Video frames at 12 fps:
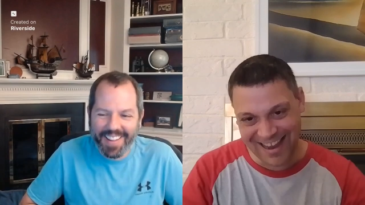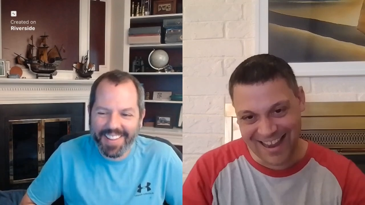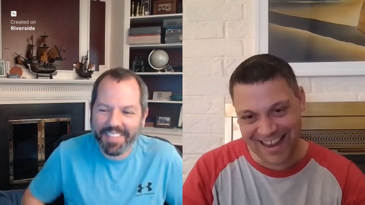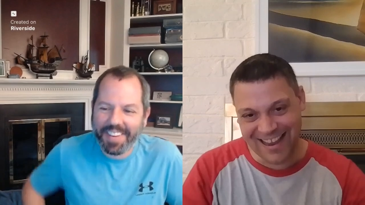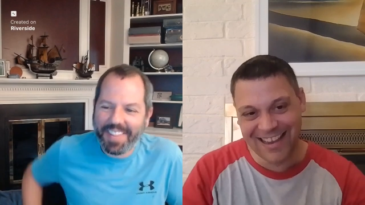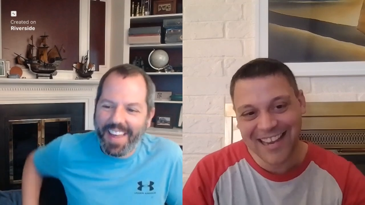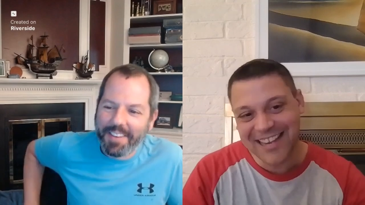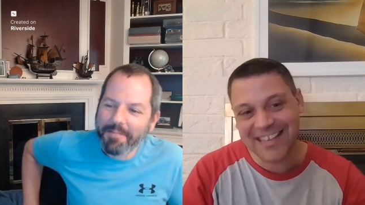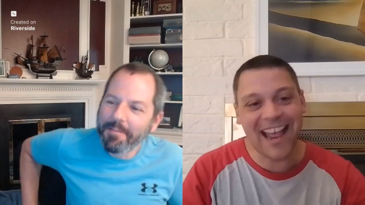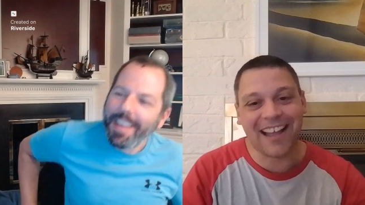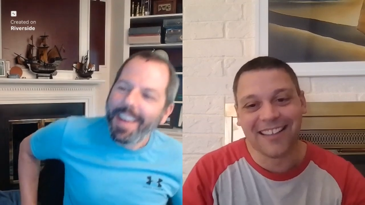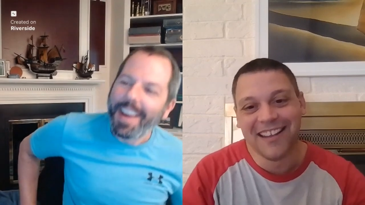Speaker 1: I'll leave it at
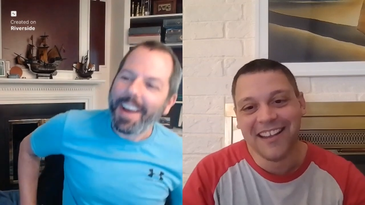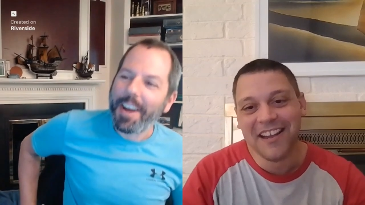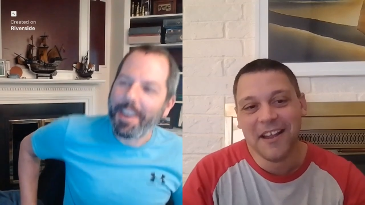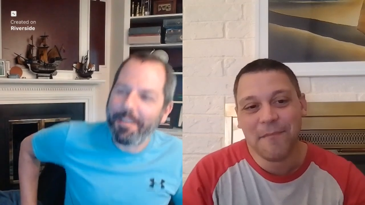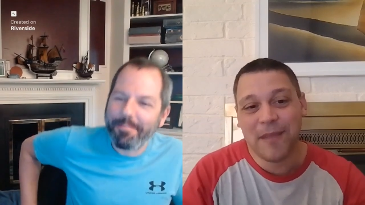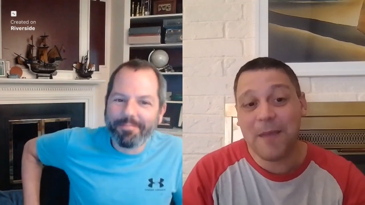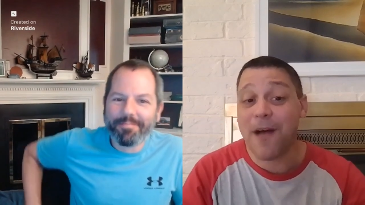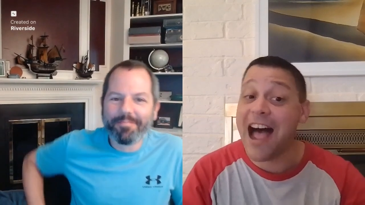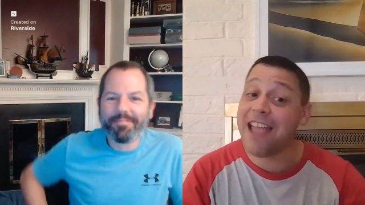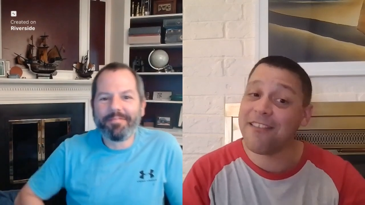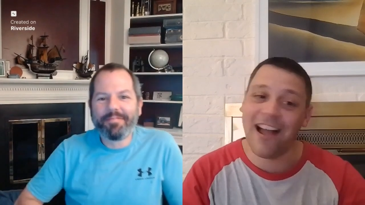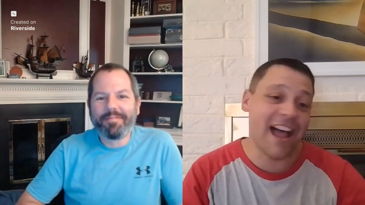that. Yeah, um, People,
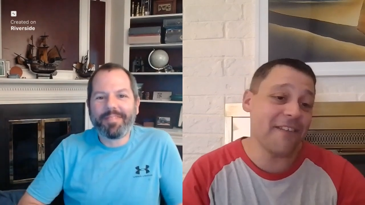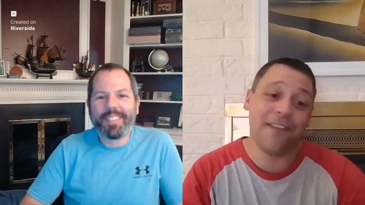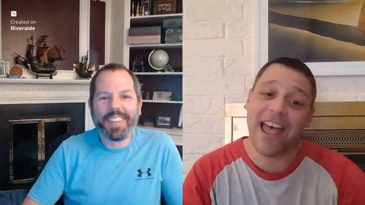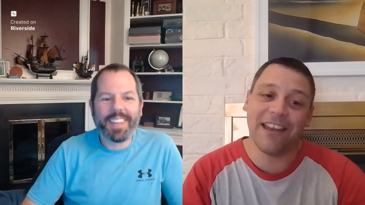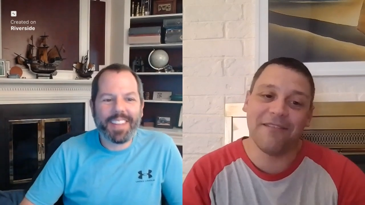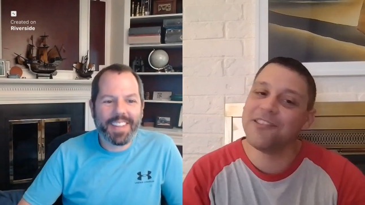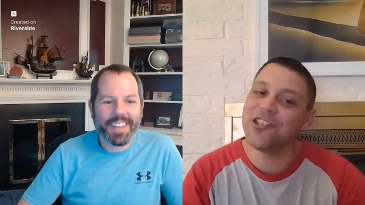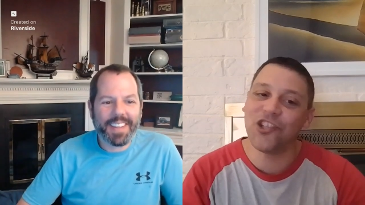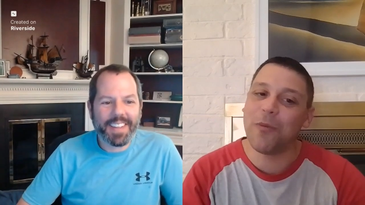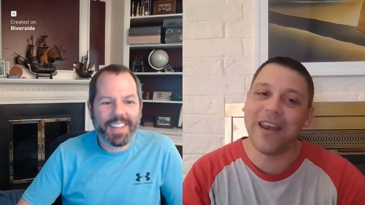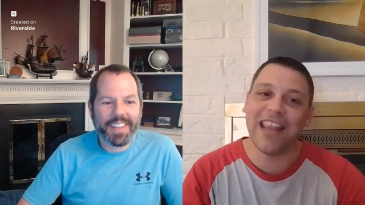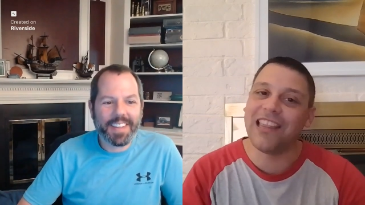I I've had
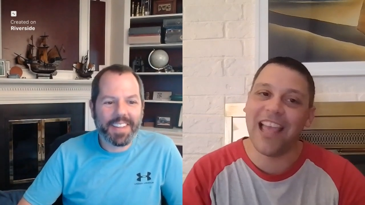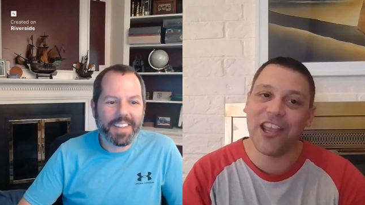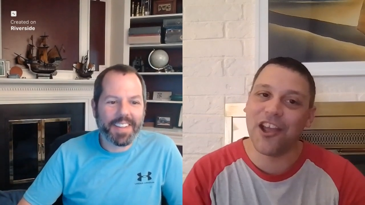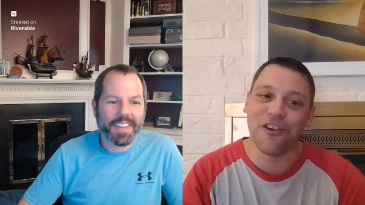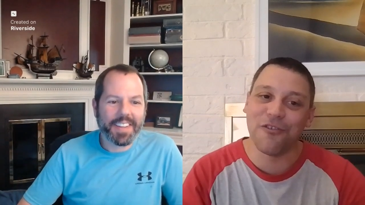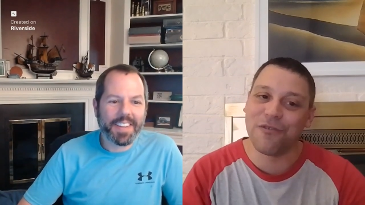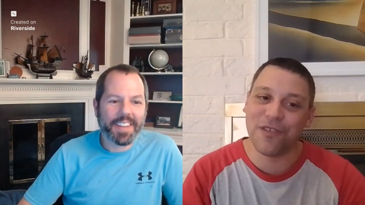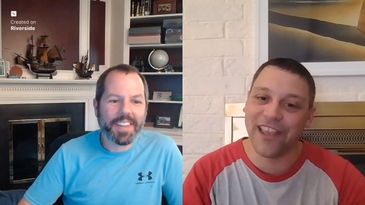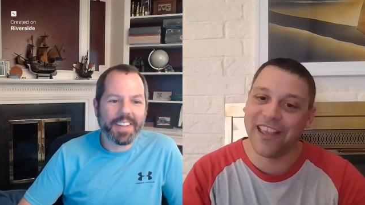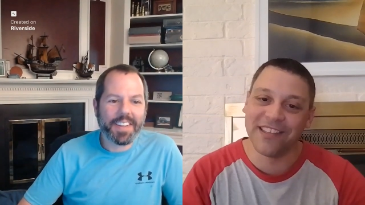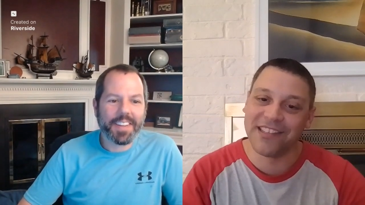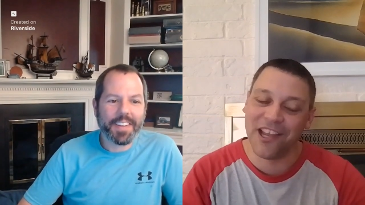so many Lego
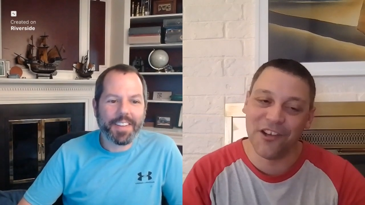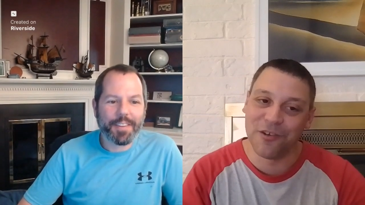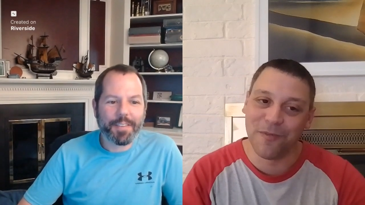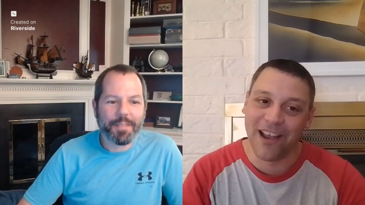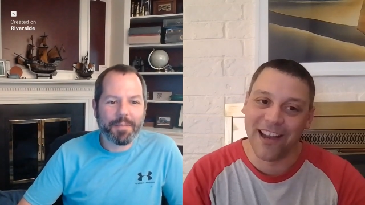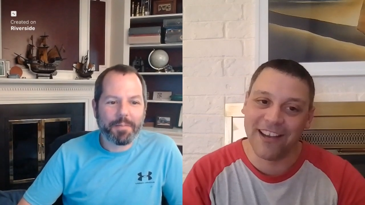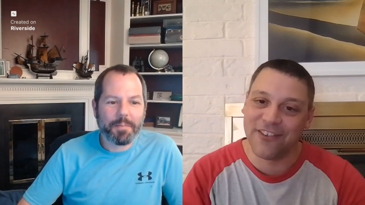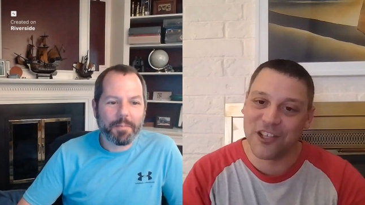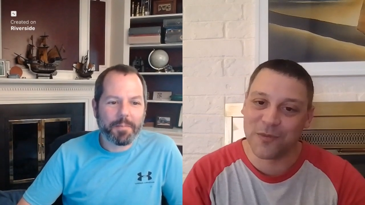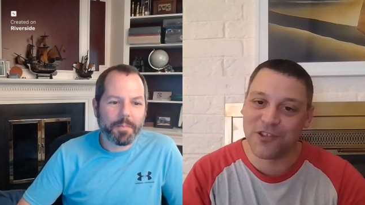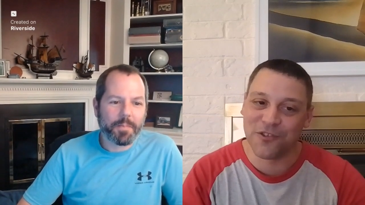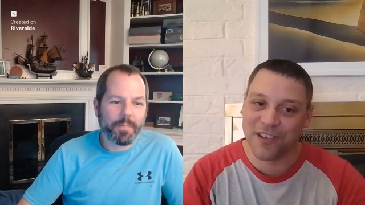things under my
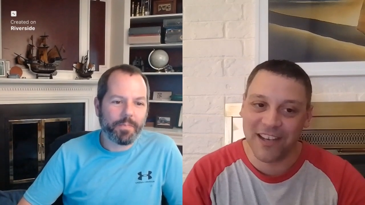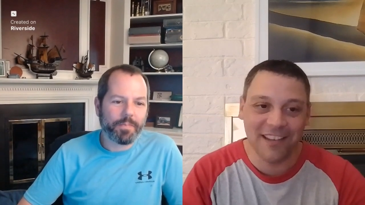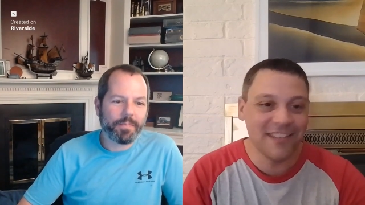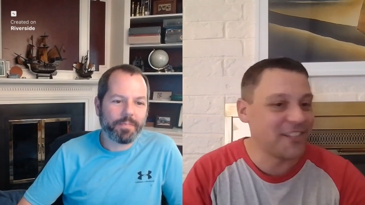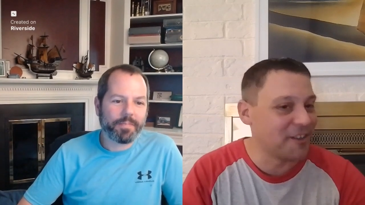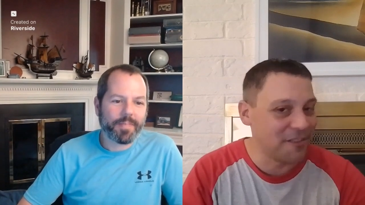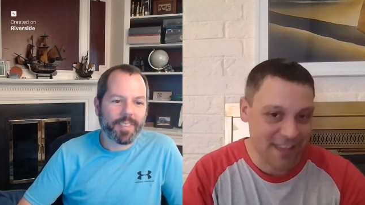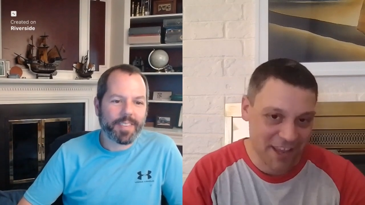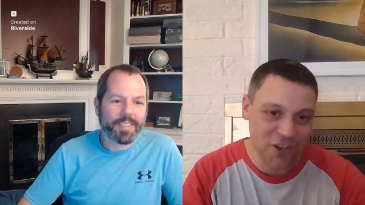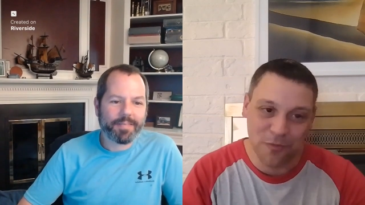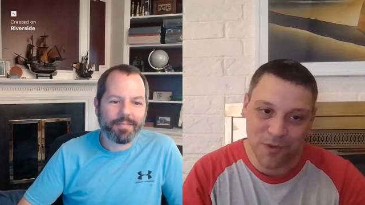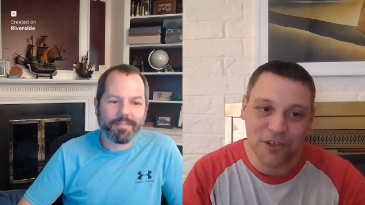Christmas tree. So
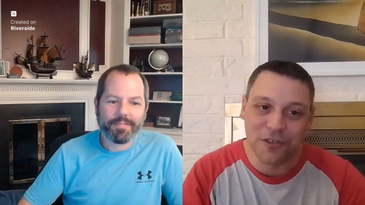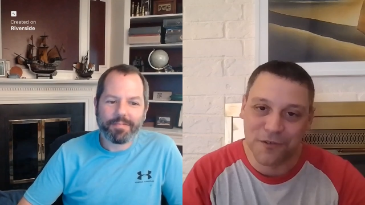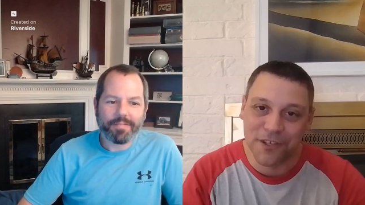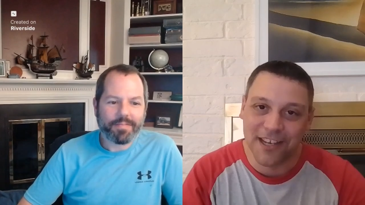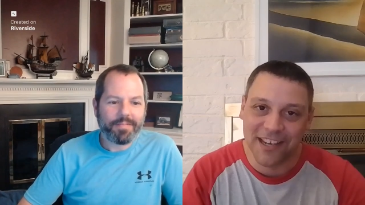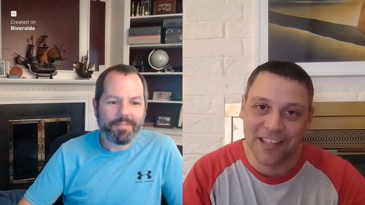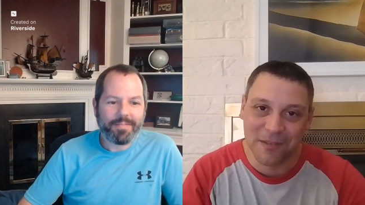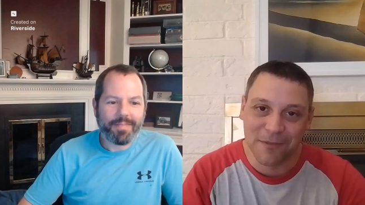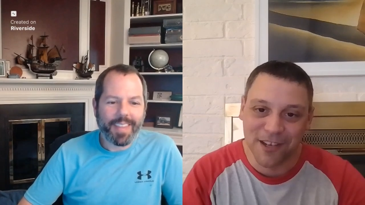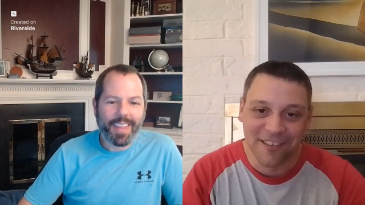thank you, Bill, for getting.